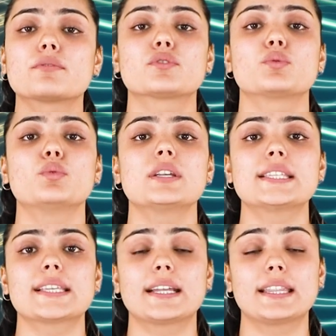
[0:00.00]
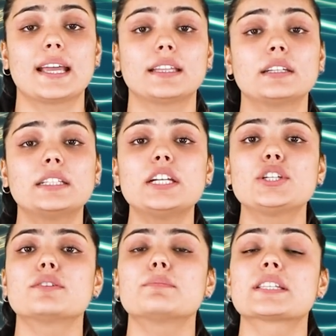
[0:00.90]
of students are there, the
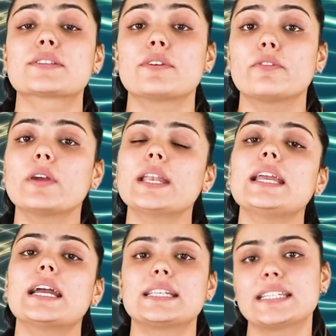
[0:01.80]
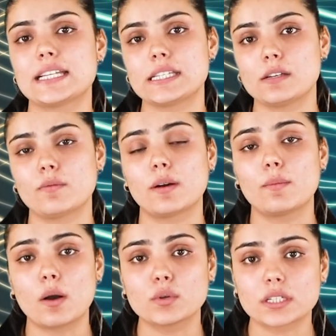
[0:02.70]
teacher must be very attentive
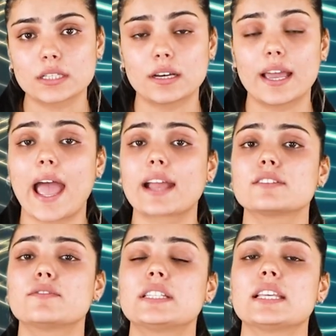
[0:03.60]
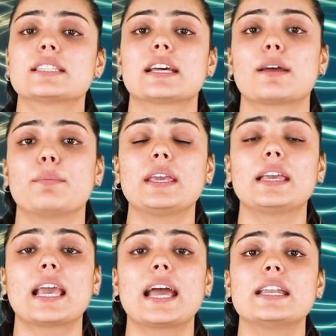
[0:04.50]
about the activities that are being
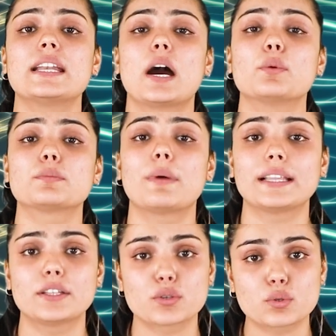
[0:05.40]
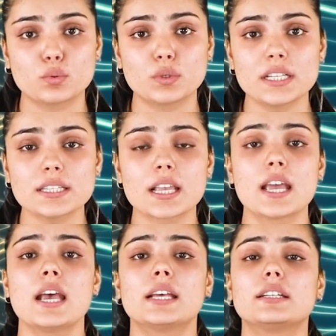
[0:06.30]
carried out by the students.
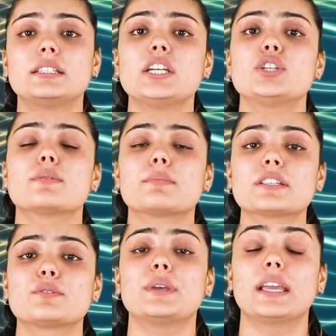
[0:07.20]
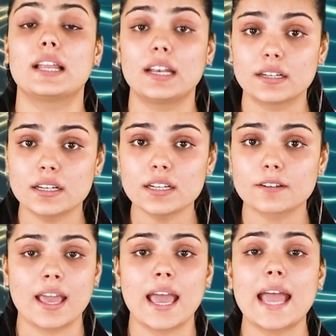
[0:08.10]
The teacher must be alert
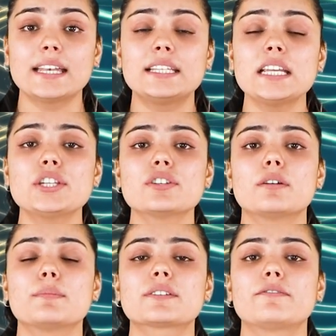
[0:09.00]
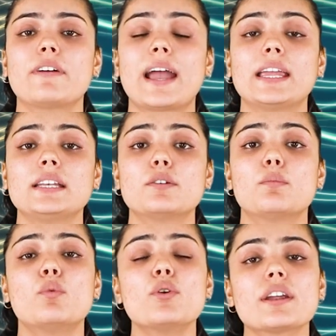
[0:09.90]
and teacher must find
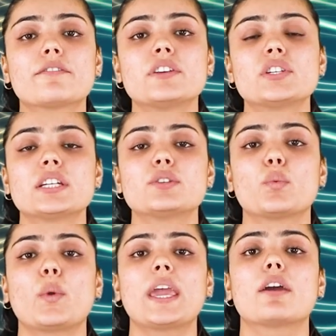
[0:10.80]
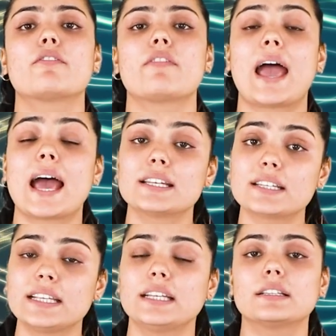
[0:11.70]
more efficient way of
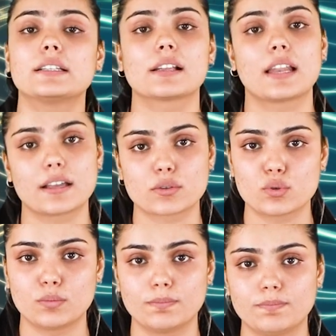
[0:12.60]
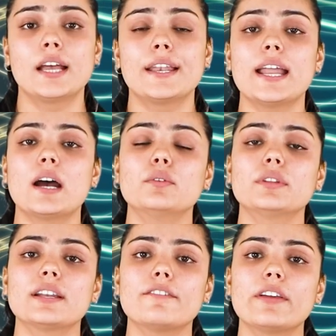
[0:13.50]
handling the classroom. Now,
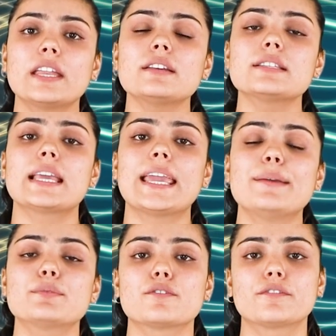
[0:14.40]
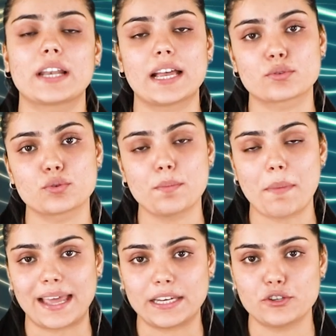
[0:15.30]
there are various aims of classroom
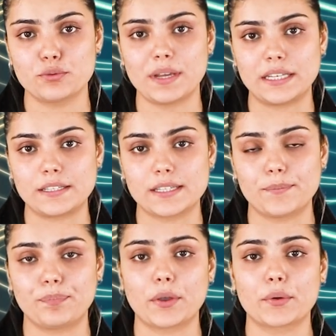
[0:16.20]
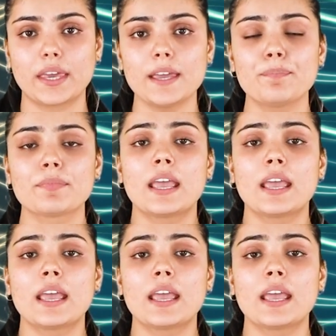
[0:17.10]
management. Okay.